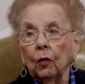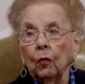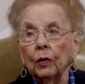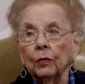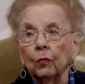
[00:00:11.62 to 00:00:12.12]

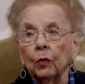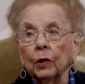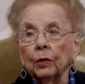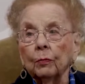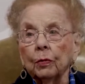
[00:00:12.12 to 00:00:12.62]
where the
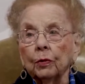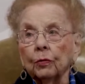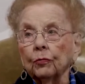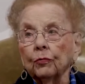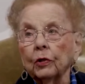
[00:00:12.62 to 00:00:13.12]
wind
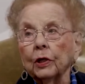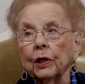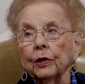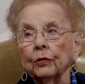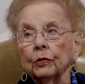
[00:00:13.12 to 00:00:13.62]
blew
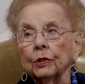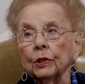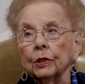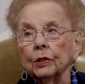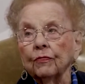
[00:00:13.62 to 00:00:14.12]

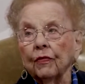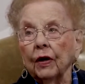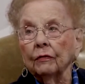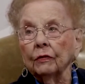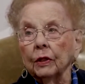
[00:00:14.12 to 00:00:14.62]

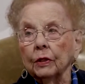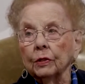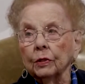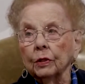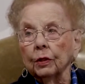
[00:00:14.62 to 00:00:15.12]
365
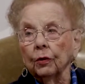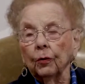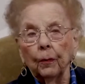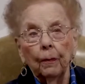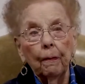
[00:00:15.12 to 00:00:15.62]
days a year.